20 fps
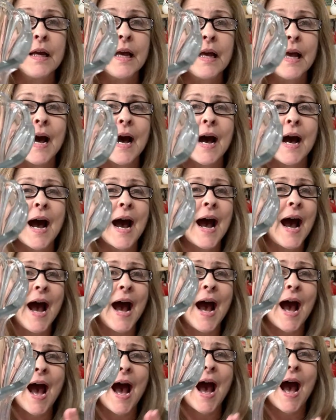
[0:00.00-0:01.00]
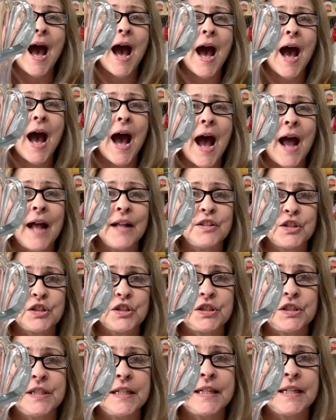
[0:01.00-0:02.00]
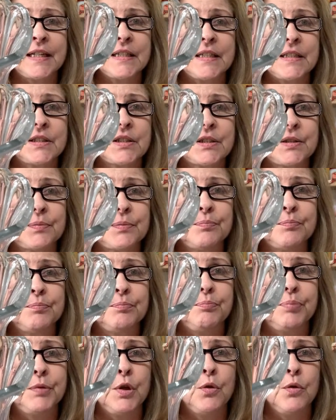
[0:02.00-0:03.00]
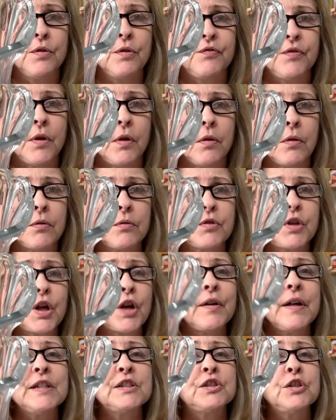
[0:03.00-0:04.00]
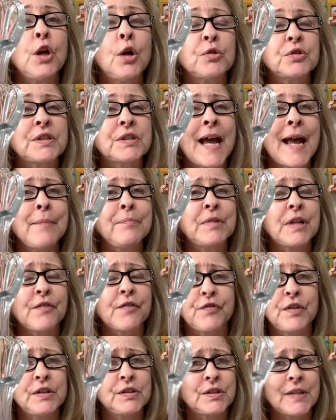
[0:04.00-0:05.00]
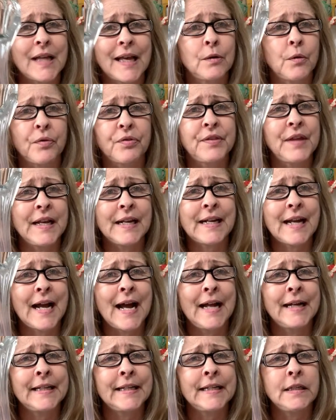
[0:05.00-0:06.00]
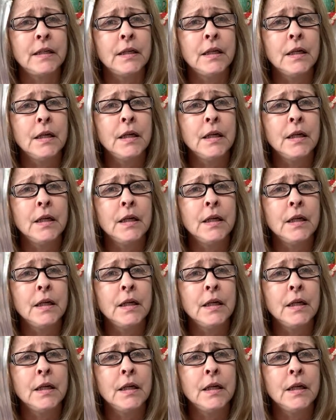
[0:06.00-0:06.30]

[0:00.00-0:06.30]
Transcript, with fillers: Uh, I just think it's beautiful. There is no time difference, I don't think, Connie.